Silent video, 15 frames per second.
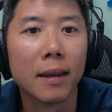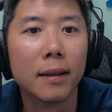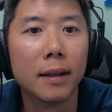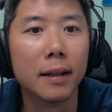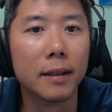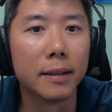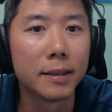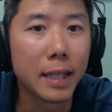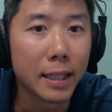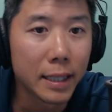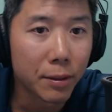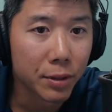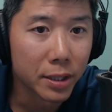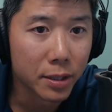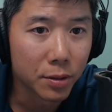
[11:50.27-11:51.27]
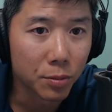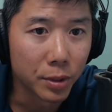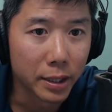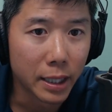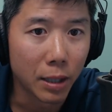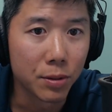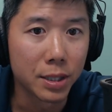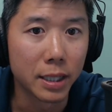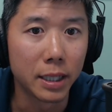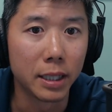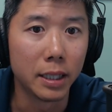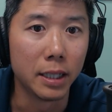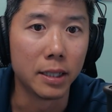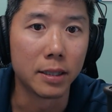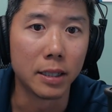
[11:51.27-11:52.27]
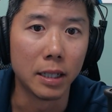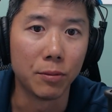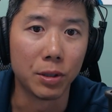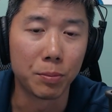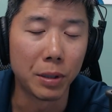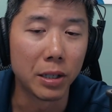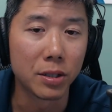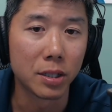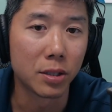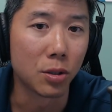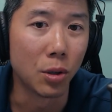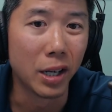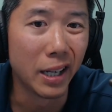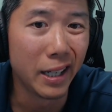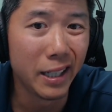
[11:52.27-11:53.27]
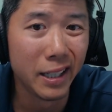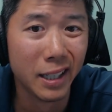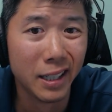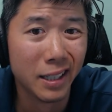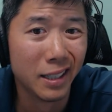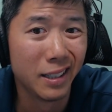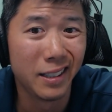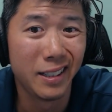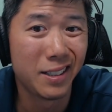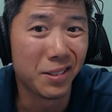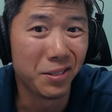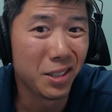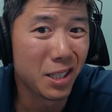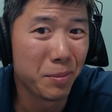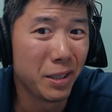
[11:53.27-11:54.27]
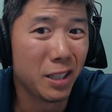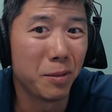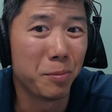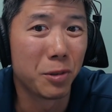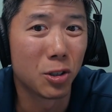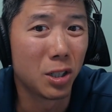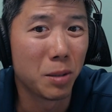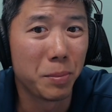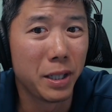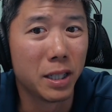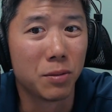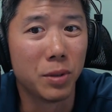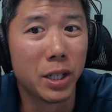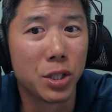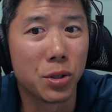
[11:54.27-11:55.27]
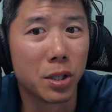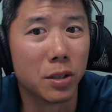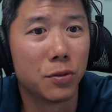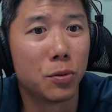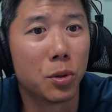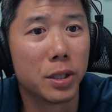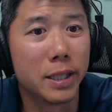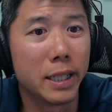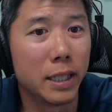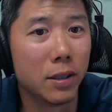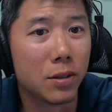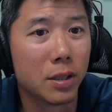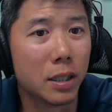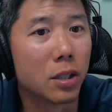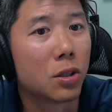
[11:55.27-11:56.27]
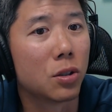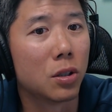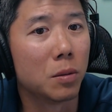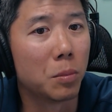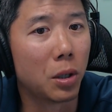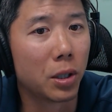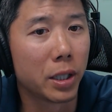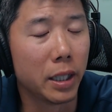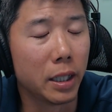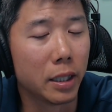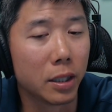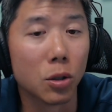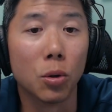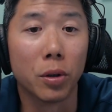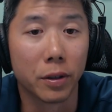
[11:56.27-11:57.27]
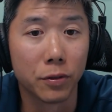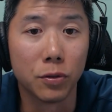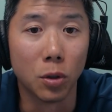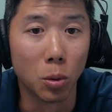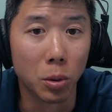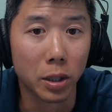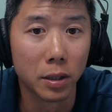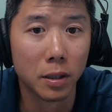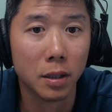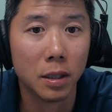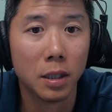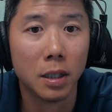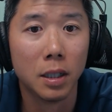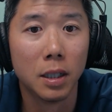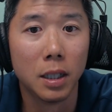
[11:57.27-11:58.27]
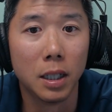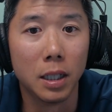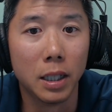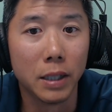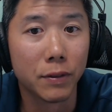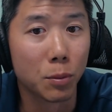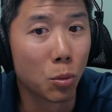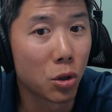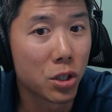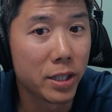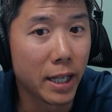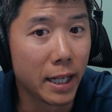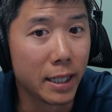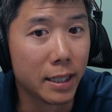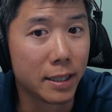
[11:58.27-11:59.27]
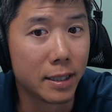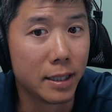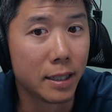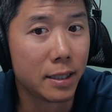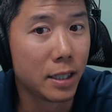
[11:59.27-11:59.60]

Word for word: Uh, the sad thing with, with housing is that with prices so high, it's only going to be the rich who can afford deals in the current market and going forward. Uh, even more sad is this